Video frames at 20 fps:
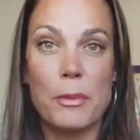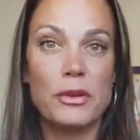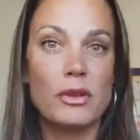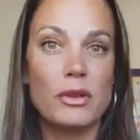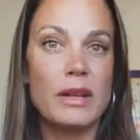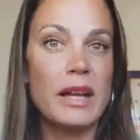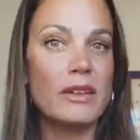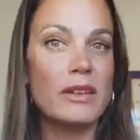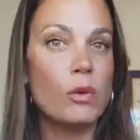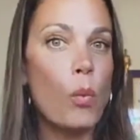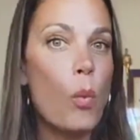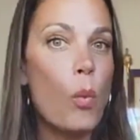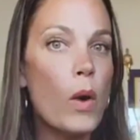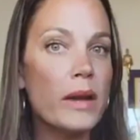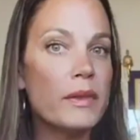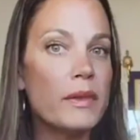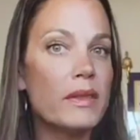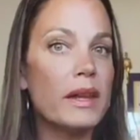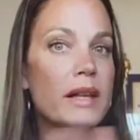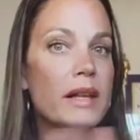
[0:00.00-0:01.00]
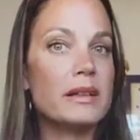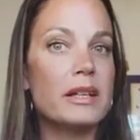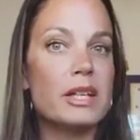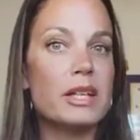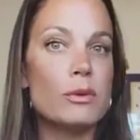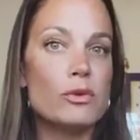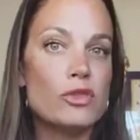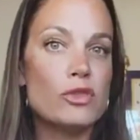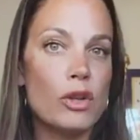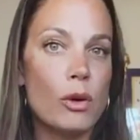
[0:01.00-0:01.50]
So that's one thing that
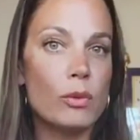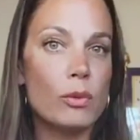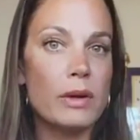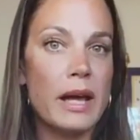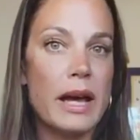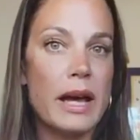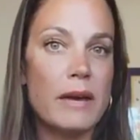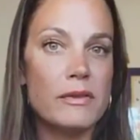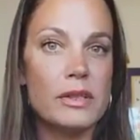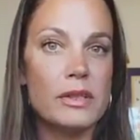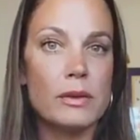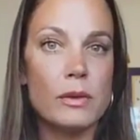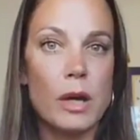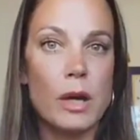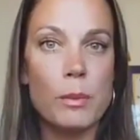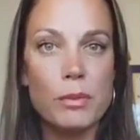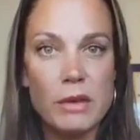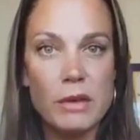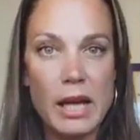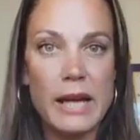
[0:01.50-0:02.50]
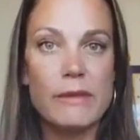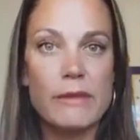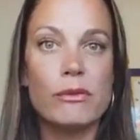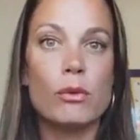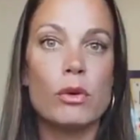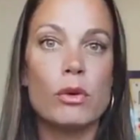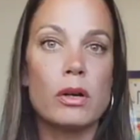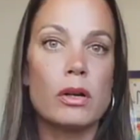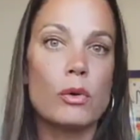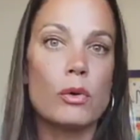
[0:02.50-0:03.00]
you don't have to apply
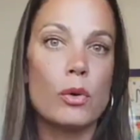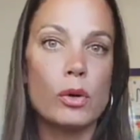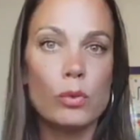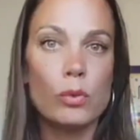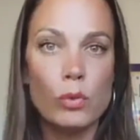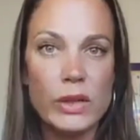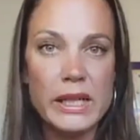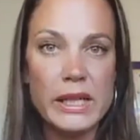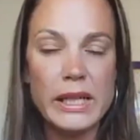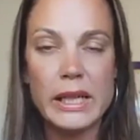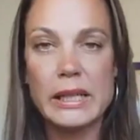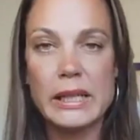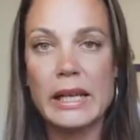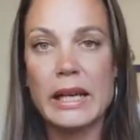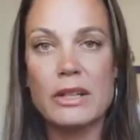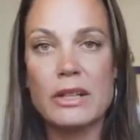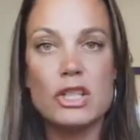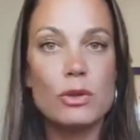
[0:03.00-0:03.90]
for or reconnect.